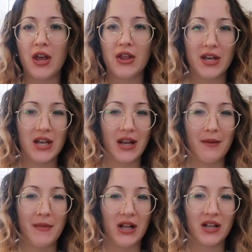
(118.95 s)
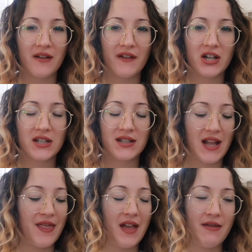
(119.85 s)
the milk first
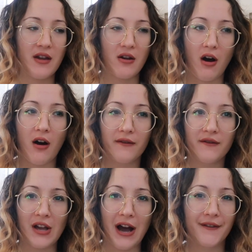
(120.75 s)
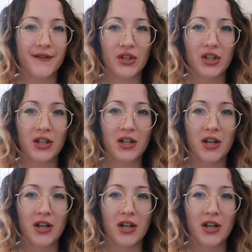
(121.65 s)
and then the coffee after,